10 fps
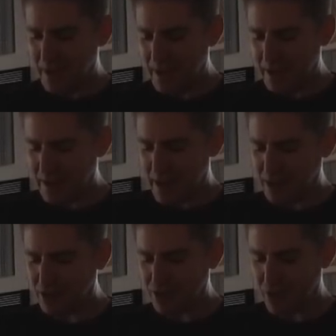and then I
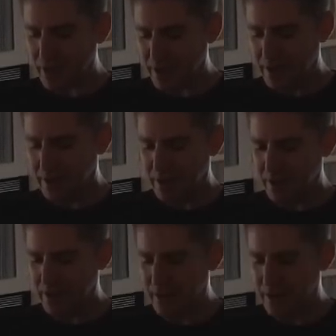stir it,
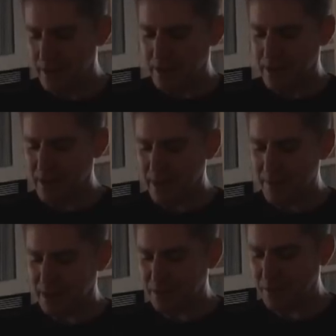and then I
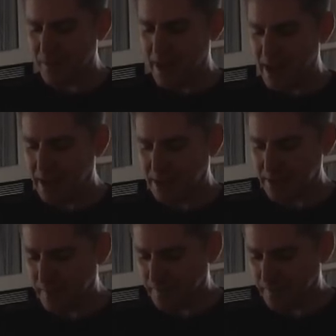mix it with my hands.